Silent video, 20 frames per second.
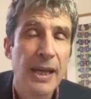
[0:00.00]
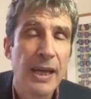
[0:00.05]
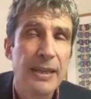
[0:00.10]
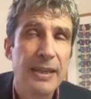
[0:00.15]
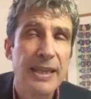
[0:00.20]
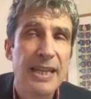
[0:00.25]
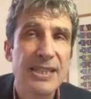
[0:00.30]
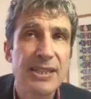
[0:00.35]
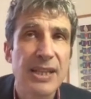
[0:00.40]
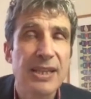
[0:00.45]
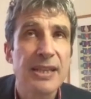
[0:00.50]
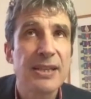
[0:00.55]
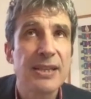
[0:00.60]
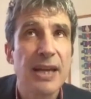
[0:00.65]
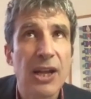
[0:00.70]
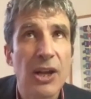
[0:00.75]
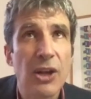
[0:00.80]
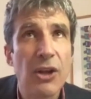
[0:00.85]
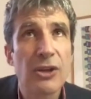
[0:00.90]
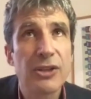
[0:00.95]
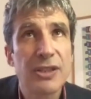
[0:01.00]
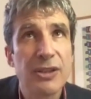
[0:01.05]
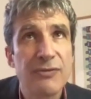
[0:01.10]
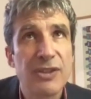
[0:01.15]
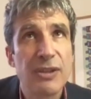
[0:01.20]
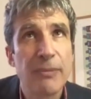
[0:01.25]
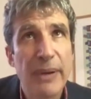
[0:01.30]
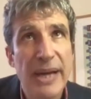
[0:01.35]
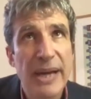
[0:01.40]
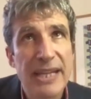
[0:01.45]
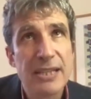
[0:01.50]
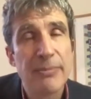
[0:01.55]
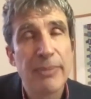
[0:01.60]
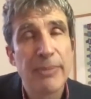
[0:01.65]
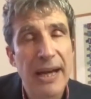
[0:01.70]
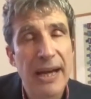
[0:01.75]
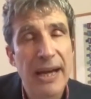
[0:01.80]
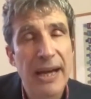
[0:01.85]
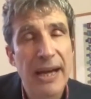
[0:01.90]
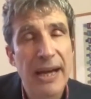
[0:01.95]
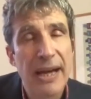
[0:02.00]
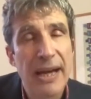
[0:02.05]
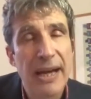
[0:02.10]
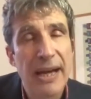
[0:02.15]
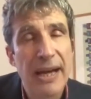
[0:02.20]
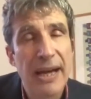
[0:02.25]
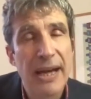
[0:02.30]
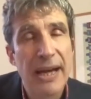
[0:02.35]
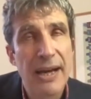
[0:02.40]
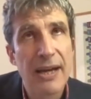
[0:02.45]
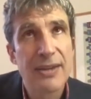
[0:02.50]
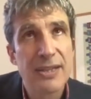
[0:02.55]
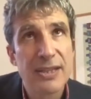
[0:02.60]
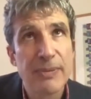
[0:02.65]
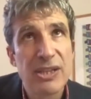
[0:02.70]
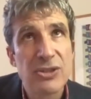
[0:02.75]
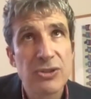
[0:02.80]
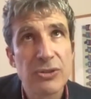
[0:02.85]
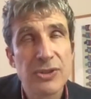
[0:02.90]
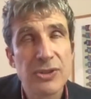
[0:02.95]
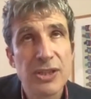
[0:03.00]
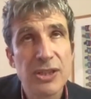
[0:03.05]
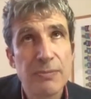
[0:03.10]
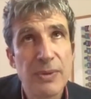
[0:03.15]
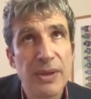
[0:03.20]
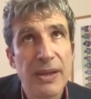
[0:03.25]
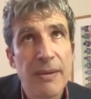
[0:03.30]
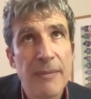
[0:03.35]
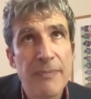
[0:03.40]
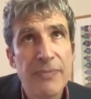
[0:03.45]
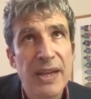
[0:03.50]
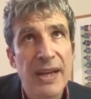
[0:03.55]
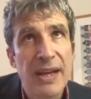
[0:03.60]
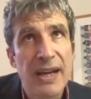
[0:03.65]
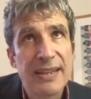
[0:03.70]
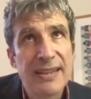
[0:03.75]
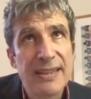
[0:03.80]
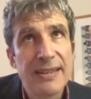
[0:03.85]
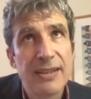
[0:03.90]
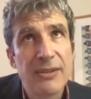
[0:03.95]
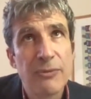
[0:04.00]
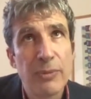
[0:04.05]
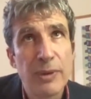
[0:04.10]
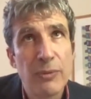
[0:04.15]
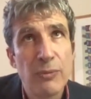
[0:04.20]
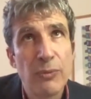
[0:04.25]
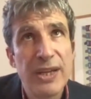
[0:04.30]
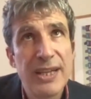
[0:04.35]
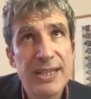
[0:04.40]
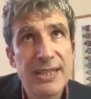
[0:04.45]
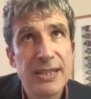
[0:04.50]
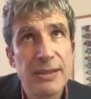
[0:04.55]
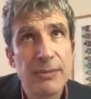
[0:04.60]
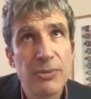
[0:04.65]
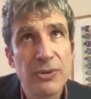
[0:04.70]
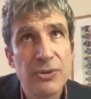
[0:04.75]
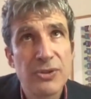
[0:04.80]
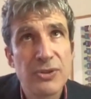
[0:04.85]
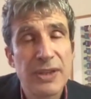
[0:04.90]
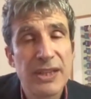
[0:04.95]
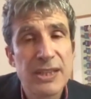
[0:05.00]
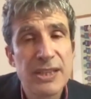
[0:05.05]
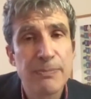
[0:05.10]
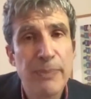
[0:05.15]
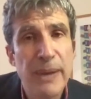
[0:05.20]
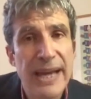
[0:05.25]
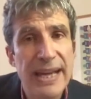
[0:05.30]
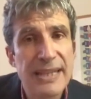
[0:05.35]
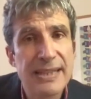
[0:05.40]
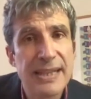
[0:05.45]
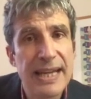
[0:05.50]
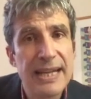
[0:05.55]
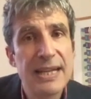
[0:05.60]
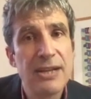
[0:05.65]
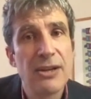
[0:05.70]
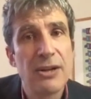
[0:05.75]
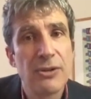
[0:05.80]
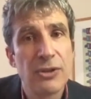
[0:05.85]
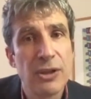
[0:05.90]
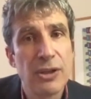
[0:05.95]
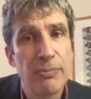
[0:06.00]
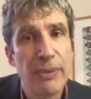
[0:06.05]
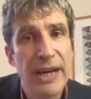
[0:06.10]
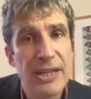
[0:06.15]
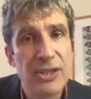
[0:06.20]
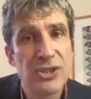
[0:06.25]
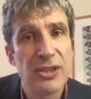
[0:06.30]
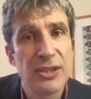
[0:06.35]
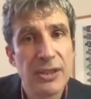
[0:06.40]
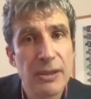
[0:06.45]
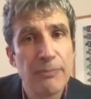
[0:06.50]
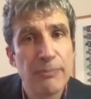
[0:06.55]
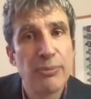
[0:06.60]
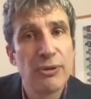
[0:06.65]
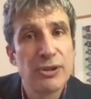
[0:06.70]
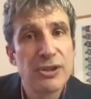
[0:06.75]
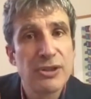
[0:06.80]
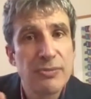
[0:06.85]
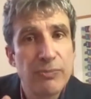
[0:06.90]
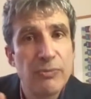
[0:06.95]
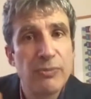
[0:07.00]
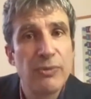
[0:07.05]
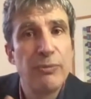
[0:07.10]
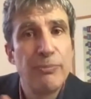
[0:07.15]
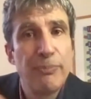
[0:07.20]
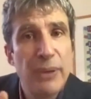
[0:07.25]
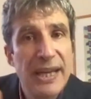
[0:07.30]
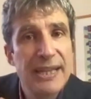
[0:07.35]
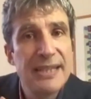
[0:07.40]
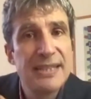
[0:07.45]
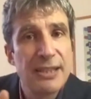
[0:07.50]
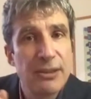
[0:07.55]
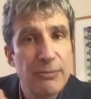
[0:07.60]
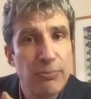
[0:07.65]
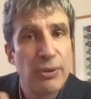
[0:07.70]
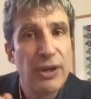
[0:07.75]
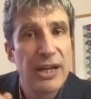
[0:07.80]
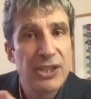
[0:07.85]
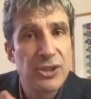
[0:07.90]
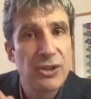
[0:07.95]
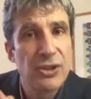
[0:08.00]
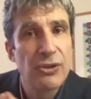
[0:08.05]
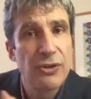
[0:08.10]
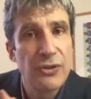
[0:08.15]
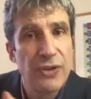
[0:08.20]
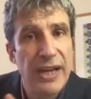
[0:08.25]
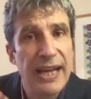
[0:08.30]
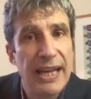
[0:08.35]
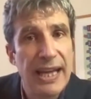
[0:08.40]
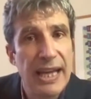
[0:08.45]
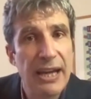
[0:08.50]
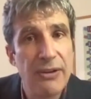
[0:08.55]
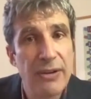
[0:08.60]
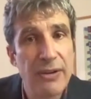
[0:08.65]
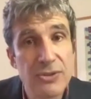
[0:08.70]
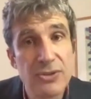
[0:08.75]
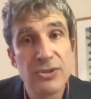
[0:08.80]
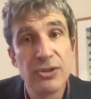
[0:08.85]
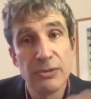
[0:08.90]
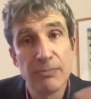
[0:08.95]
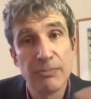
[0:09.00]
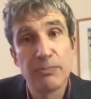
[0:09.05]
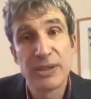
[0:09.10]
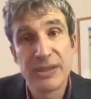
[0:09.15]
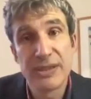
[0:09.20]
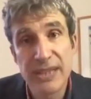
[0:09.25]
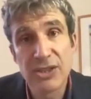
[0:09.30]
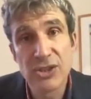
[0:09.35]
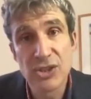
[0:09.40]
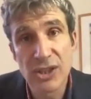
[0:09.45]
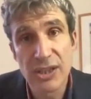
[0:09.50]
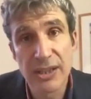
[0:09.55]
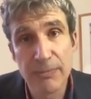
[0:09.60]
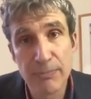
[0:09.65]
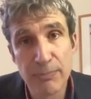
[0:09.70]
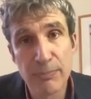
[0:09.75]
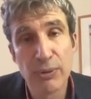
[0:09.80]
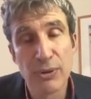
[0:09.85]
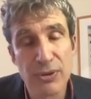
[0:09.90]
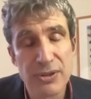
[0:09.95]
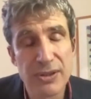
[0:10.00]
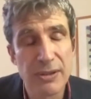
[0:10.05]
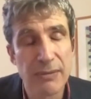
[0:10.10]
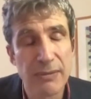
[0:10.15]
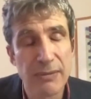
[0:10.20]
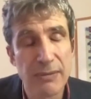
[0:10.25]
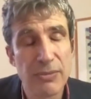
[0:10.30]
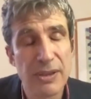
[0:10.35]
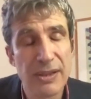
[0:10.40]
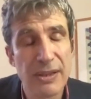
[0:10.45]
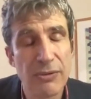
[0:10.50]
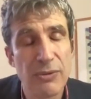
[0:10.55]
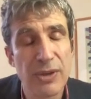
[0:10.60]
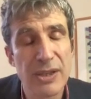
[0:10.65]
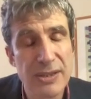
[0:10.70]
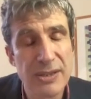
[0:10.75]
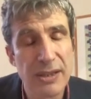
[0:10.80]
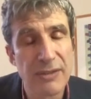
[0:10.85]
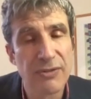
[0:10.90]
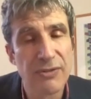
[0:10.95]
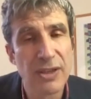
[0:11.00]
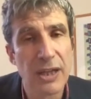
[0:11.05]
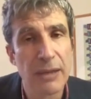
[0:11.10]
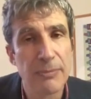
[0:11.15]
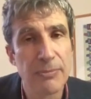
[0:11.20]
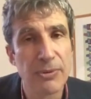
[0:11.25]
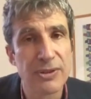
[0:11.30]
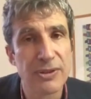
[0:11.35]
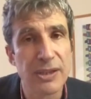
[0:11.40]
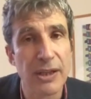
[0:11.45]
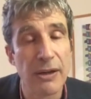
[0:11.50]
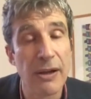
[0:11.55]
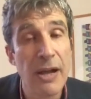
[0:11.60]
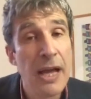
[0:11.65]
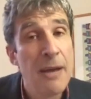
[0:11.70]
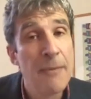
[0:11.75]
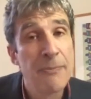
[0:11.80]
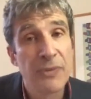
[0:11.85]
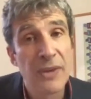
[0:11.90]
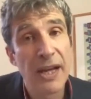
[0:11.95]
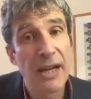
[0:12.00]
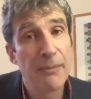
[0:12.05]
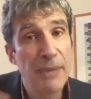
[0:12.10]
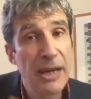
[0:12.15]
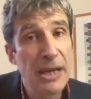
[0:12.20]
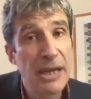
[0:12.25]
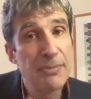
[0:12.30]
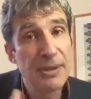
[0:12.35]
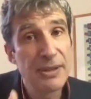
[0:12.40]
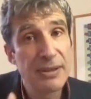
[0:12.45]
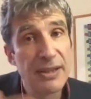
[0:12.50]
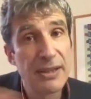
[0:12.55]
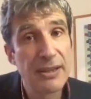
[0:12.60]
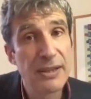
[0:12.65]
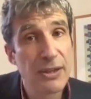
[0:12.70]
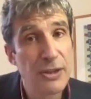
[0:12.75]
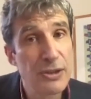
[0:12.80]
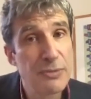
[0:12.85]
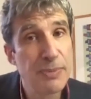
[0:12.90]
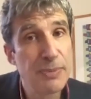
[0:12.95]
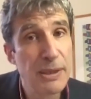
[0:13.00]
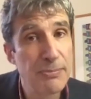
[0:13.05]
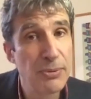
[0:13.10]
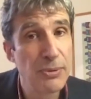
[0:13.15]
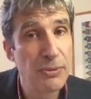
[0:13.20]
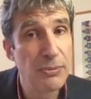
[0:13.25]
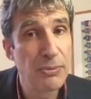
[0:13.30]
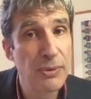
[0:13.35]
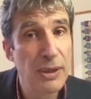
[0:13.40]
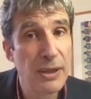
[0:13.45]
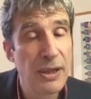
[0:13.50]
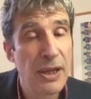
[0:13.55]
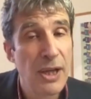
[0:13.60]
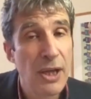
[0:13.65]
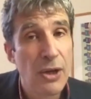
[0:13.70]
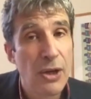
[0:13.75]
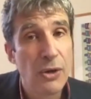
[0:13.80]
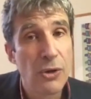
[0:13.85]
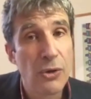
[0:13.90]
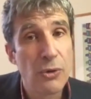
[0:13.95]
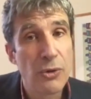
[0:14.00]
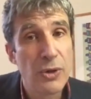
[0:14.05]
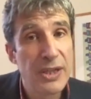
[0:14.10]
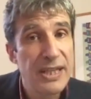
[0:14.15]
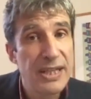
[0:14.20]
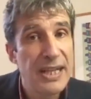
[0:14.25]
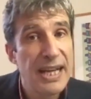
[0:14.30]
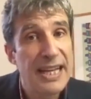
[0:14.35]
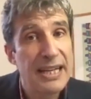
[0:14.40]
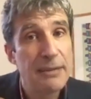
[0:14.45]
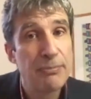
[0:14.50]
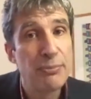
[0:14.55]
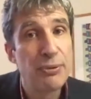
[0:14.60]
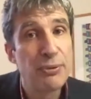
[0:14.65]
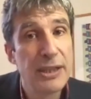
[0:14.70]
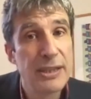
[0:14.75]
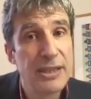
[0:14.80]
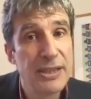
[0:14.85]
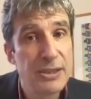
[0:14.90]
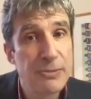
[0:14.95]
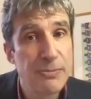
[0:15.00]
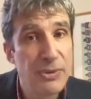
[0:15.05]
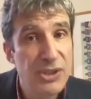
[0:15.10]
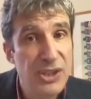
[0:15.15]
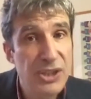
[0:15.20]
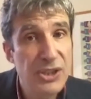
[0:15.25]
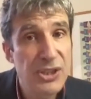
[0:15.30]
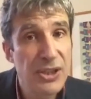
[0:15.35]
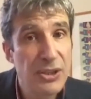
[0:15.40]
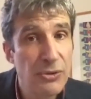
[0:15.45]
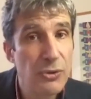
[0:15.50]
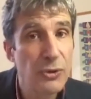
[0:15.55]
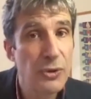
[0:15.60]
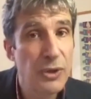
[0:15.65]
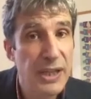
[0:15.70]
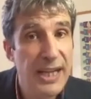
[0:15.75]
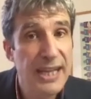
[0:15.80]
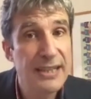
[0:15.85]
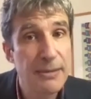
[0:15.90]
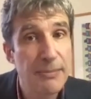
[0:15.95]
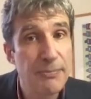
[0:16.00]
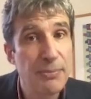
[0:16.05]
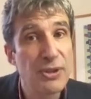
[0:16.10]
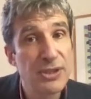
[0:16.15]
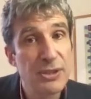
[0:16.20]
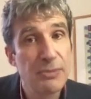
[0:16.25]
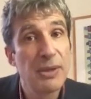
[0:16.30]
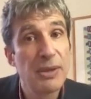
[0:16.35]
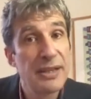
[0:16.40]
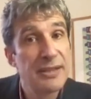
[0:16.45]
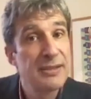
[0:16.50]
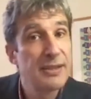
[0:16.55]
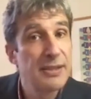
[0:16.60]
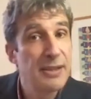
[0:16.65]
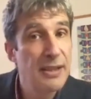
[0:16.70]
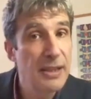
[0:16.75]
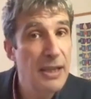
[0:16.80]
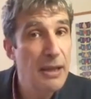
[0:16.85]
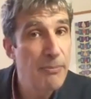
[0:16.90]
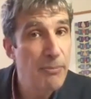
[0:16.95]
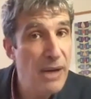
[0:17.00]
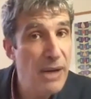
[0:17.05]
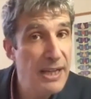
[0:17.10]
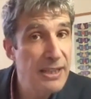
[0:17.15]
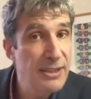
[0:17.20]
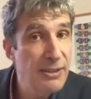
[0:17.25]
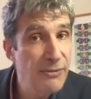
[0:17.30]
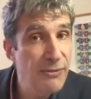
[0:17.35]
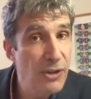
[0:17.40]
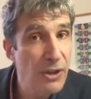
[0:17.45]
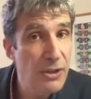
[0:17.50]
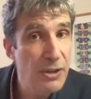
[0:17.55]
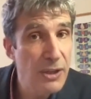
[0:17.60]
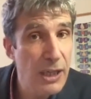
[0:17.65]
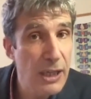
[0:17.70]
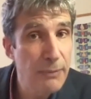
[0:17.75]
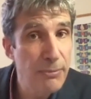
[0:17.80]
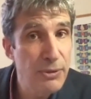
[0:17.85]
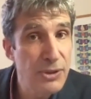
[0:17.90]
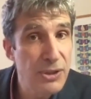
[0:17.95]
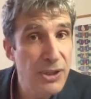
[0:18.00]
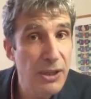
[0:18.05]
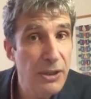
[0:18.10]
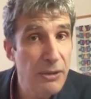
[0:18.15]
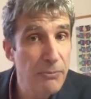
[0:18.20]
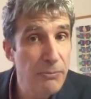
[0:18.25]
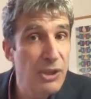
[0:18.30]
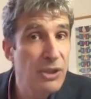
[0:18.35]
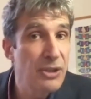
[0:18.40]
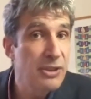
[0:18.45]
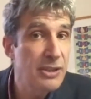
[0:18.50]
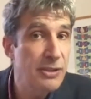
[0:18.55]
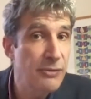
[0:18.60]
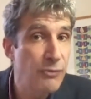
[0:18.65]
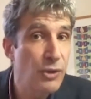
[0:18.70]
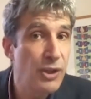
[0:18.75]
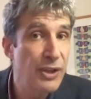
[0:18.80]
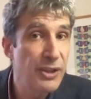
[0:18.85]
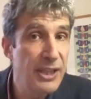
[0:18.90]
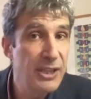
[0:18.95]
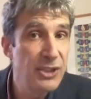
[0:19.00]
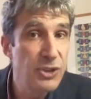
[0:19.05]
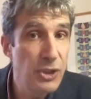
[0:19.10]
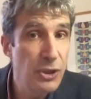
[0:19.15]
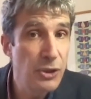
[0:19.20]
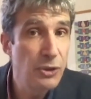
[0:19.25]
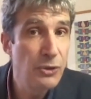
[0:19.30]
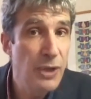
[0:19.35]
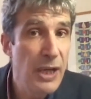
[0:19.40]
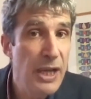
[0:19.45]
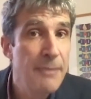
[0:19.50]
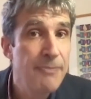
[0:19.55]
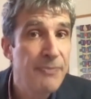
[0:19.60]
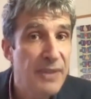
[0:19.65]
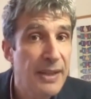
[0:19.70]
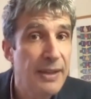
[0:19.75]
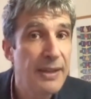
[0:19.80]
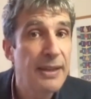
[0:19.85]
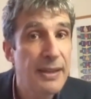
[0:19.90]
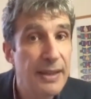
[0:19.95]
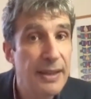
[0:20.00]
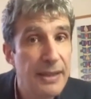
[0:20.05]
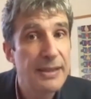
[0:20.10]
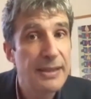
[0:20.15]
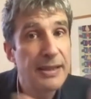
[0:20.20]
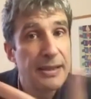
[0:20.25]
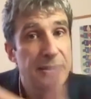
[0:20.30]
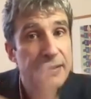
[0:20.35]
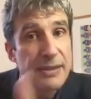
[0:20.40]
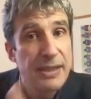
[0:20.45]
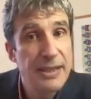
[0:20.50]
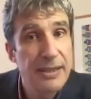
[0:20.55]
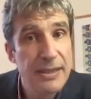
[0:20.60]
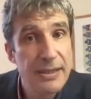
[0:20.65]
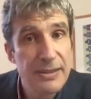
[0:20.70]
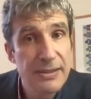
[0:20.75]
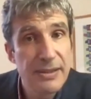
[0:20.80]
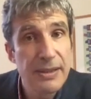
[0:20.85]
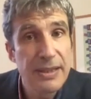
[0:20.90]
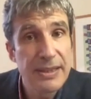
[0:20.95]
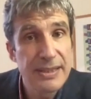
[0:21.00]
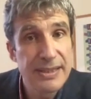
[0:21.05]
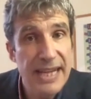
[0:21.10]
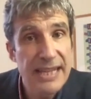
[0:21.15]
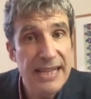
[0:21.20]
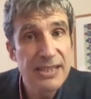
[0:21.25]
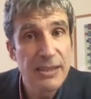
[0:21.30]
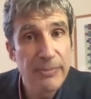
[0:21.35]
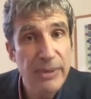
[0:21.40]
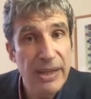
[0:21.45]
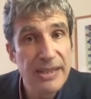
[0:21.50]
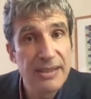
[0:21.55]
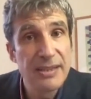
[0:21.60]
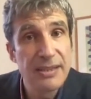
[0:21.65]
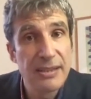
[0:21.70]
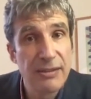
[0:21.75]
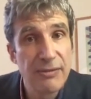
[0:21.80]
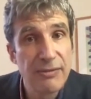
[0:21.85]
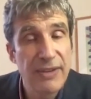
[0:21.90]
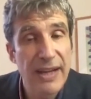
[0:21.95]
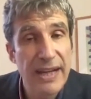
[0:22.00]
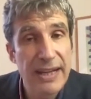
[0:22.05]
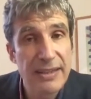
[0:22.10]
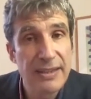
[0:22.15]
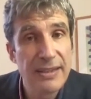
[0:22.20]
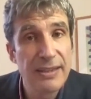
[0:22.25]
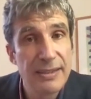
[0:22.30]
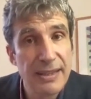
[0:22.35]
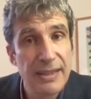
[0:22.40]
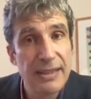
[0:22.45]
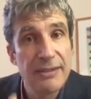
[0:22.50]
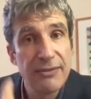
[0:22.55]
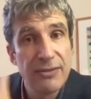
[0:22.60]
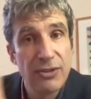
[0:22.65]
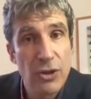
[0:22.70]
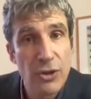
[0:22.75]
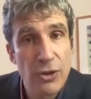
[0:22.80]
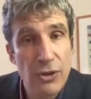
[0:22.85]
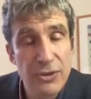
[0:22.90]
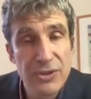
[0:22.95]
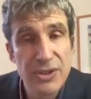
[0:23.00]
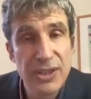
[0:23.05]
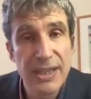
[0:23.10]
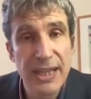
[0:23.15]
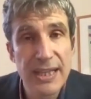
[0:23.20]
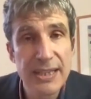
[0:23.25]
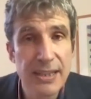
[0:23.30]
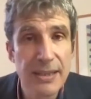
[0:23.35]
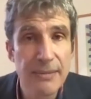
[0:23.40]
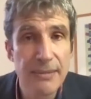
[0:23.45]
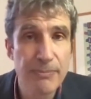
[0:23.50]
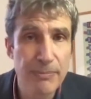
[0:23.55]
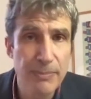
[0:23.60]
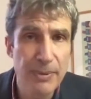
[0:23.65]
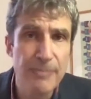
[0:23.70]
There's a, a lot of debate about other specialties, but I think it'd be reasonable to expect any occupation that puts repeated pressure on that area to potentially put somebody at risk of carpal tunnel. Now, it may be that those people were already had a predisposition, already had a possibility that they might have got carpal tunnel because of what they do. It, it's, it is exacerbated the fact that they've gone on to get it.